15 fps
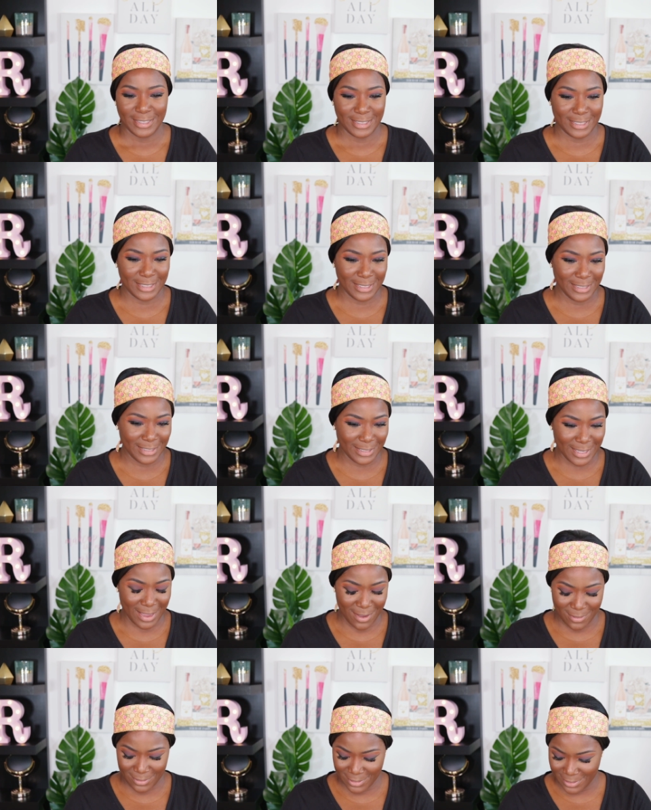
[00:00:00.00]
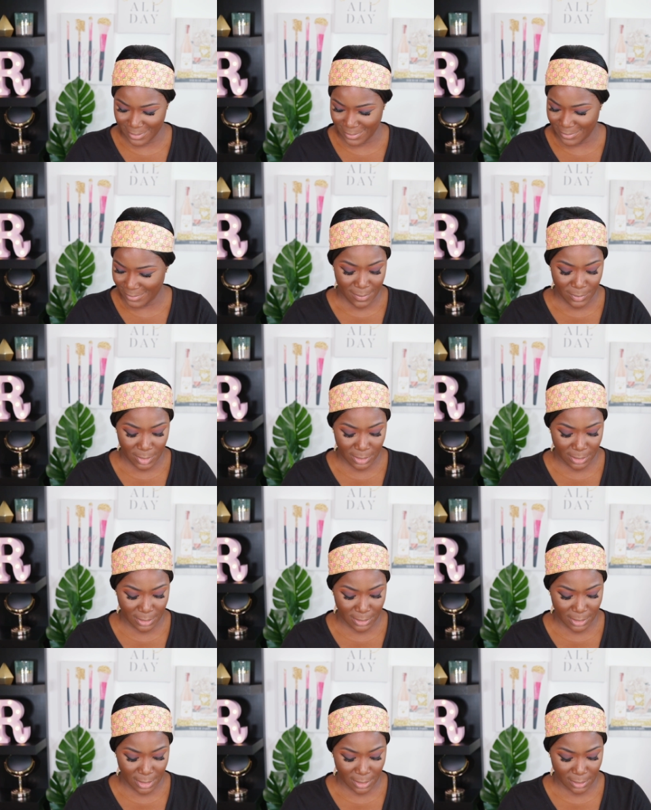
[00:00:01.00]
Cheeks Out, huh? I'm just gonna
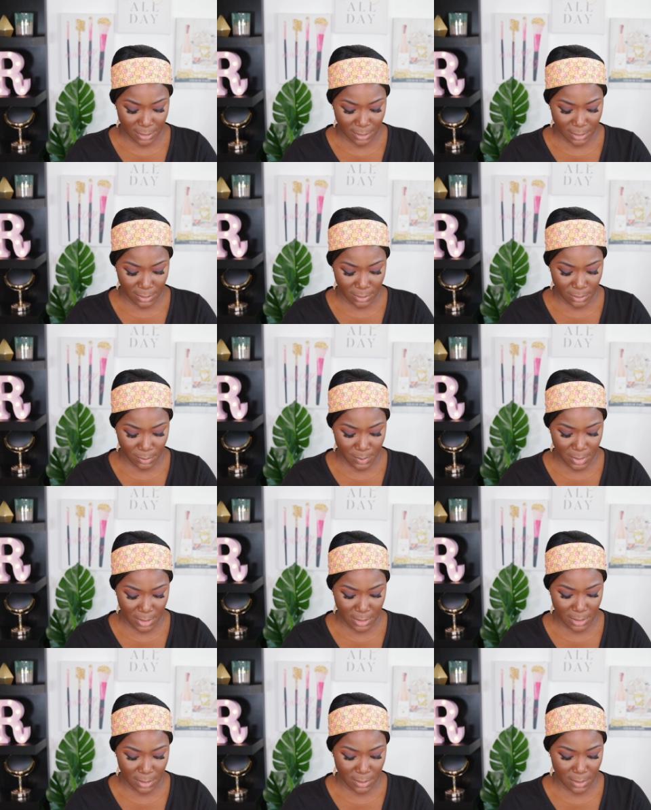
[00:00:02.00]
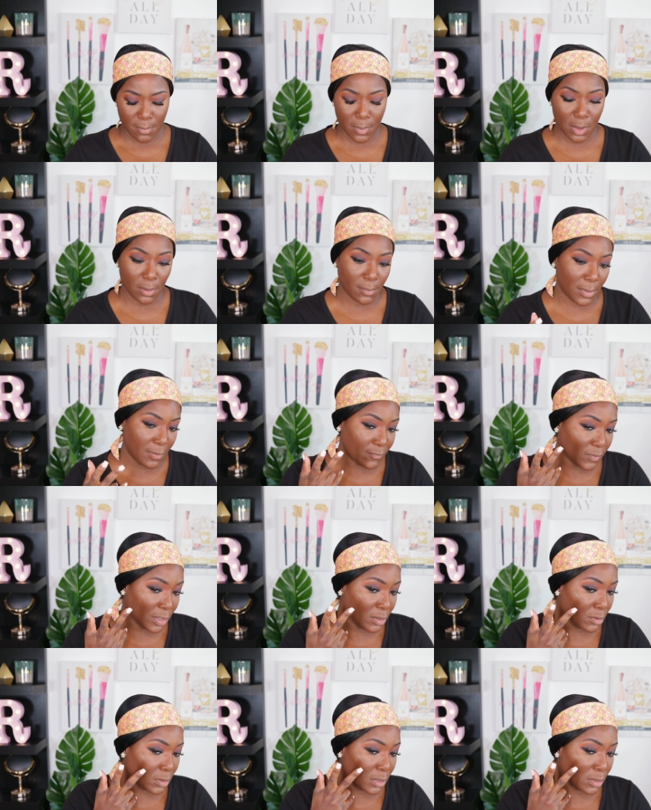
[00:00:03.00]
take a little bit on my
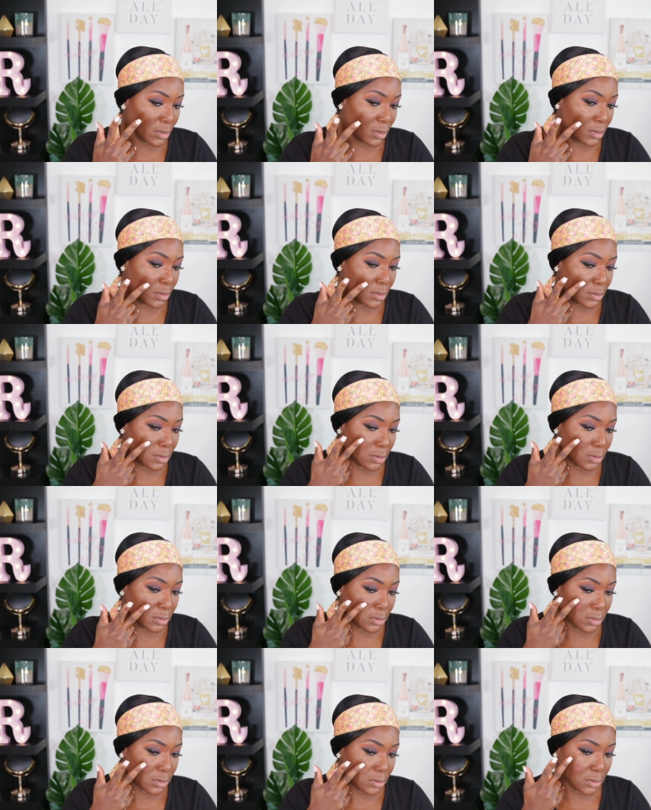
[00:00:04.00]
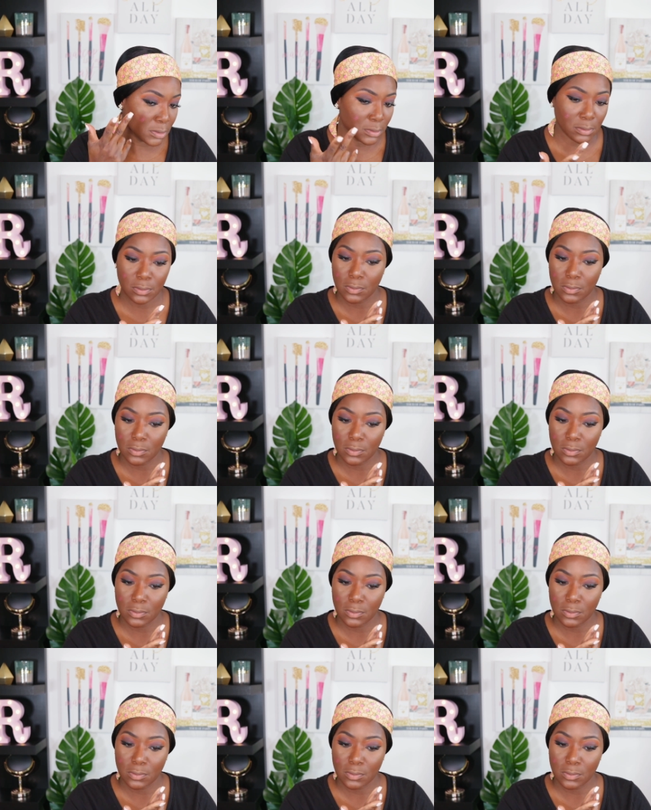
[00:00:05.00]
finger here and then just